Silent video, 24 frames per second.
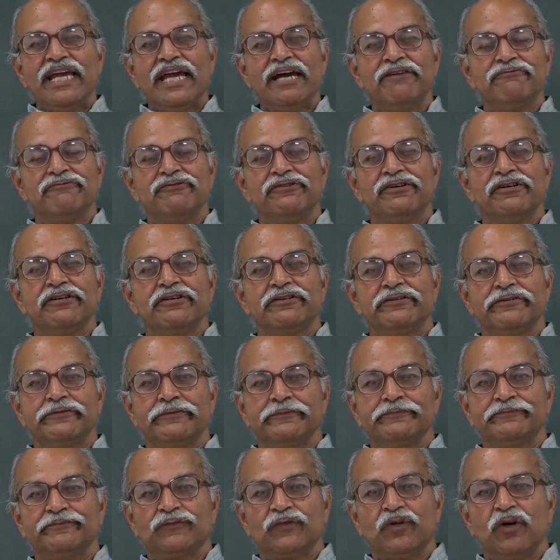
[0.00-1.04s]
have
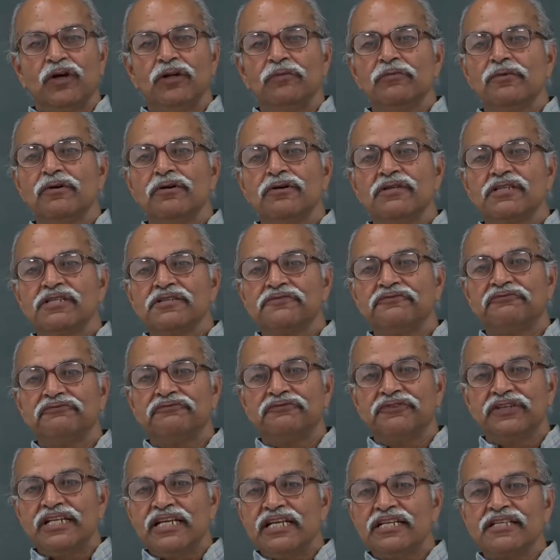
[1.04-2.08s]
almost
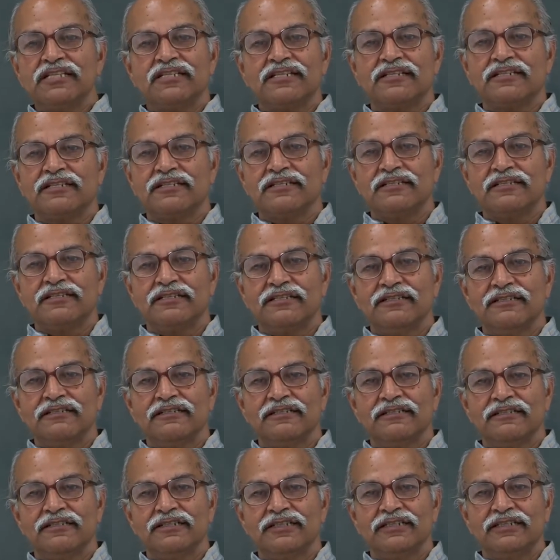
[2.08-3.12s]
finished
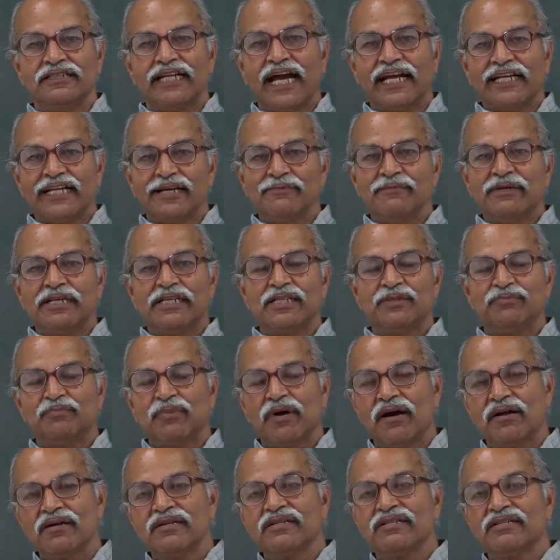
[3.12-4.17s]
the dynamics
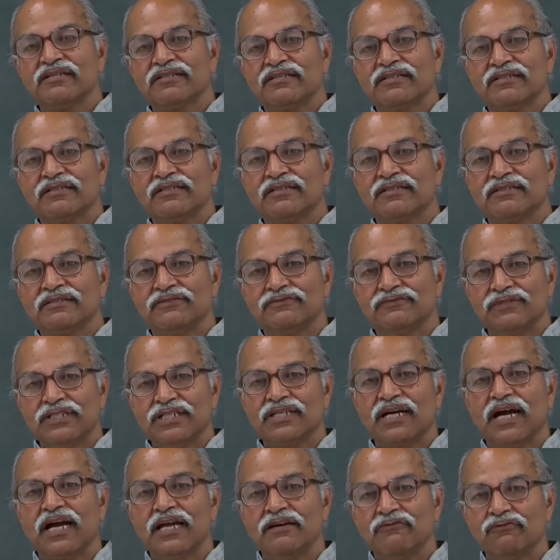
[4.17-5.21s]
part, which
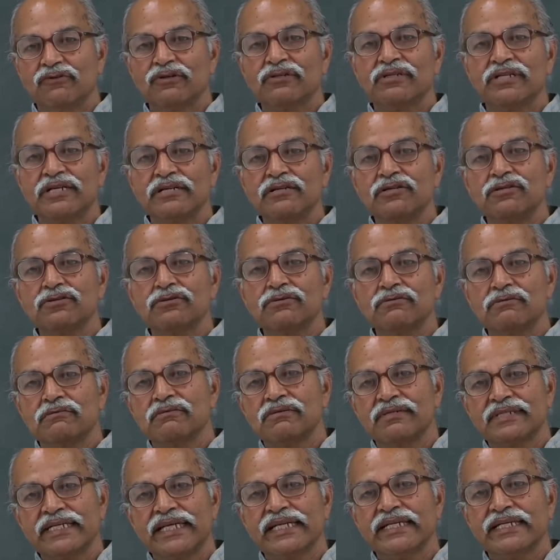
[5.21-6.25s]
I wanted to
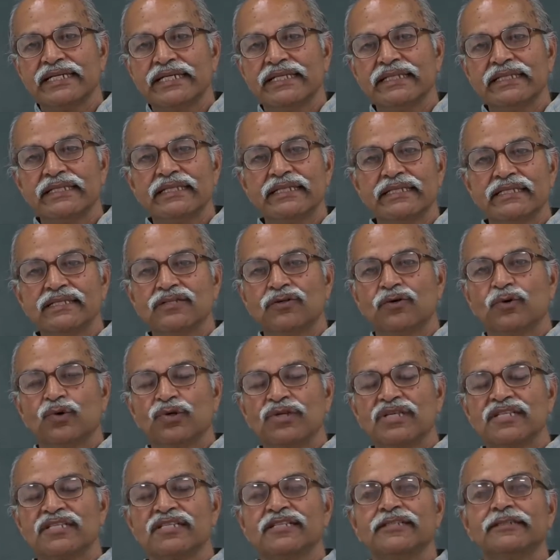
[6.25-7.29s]
tell in this
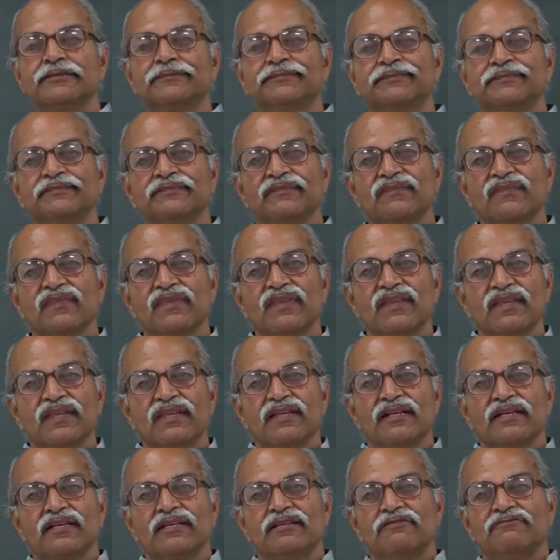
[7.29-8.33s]
course.
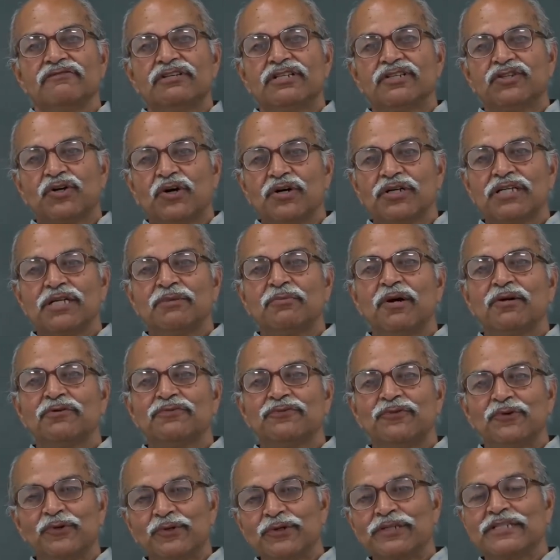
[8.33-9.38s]
We talked about
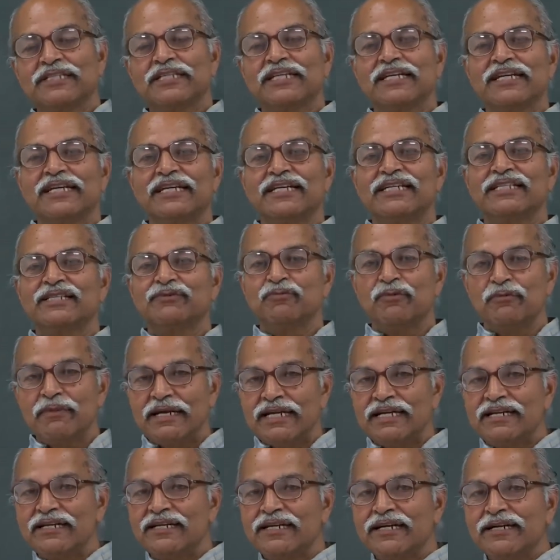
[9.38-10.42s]
forces,
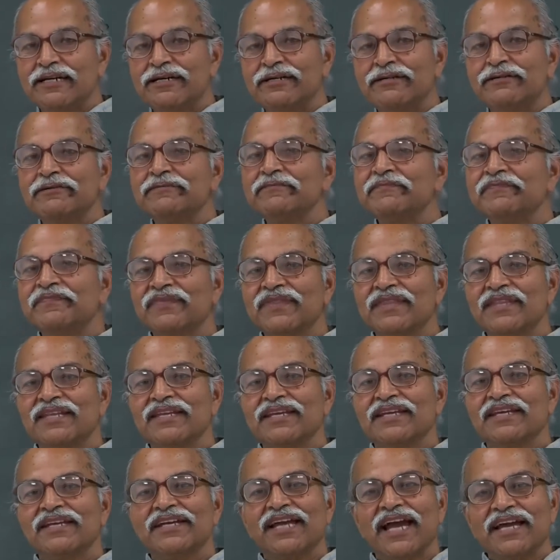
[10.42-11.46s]
momentum,
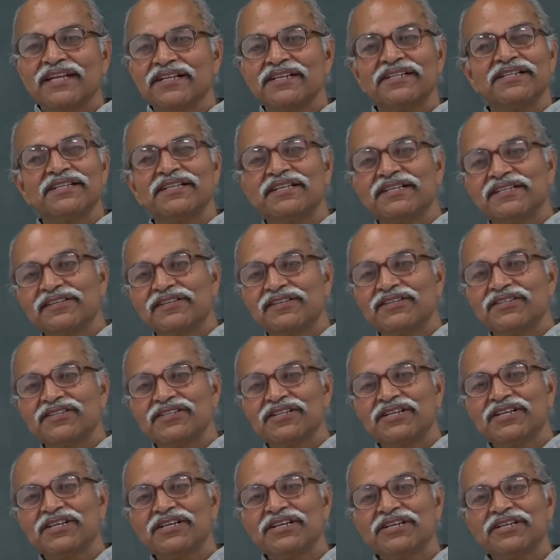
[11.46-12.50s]
kinetic
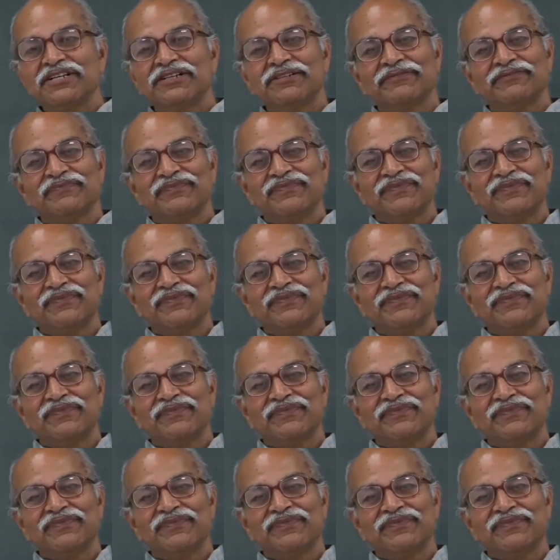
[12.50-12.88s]
energy,